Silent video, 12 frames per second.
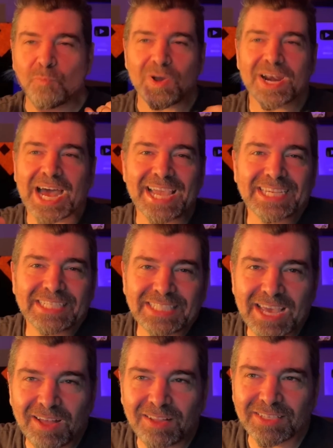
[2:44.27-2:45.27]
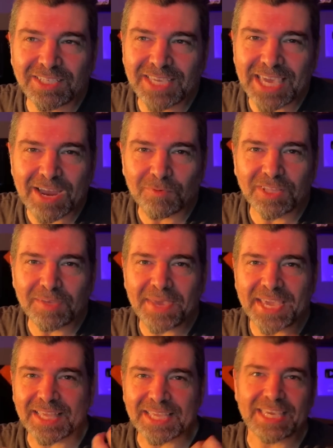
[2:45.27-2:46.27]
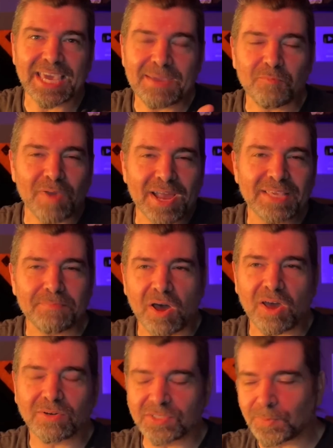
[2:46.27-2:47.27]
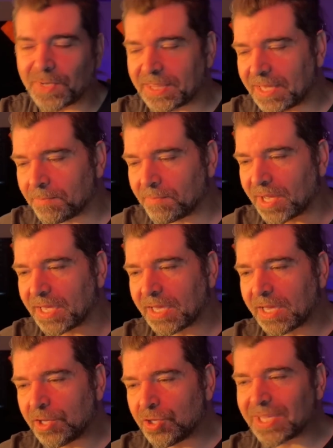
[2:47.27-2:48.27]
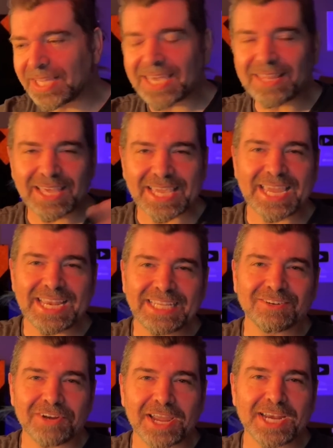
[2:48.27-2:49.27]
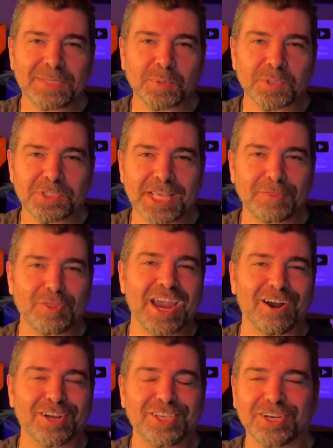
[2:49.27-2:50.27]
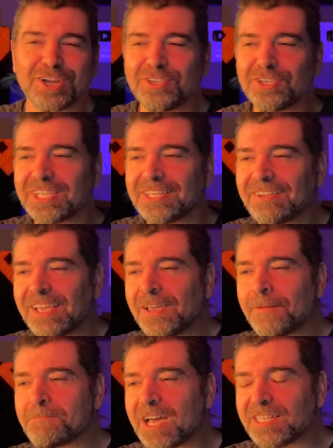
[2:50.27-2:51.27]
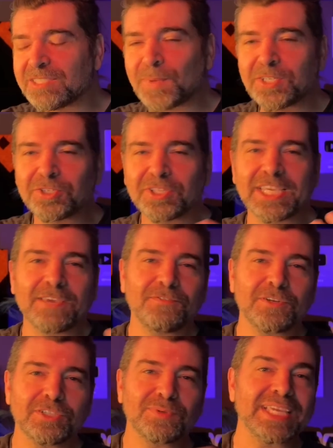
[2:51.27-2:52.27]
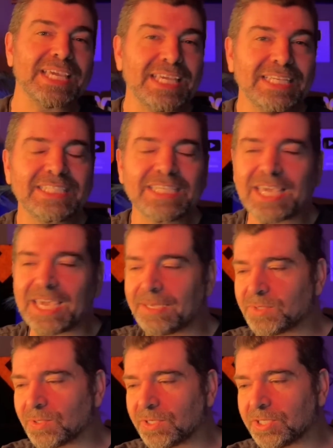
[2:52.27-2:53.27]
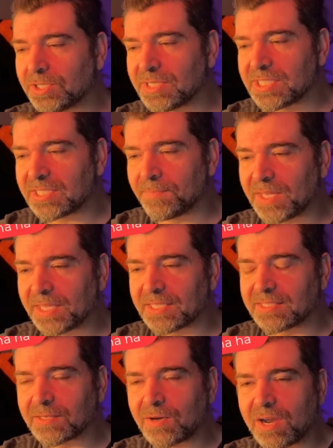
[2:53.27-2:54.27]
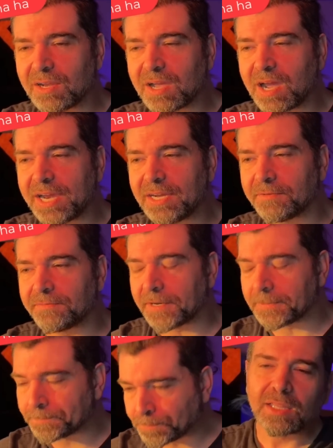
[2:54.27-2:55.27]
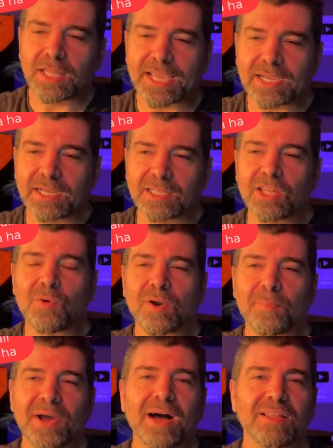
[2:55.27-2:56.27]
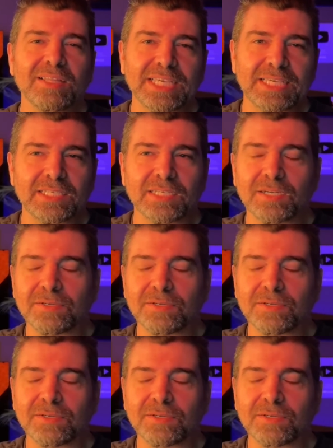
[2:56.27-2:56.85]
what I can tell, you can't really make like game ready models with it, but you can get like 80 or 90% there. You can, especially if you're doing indie games or you're doing something that's kind of like a lower poly,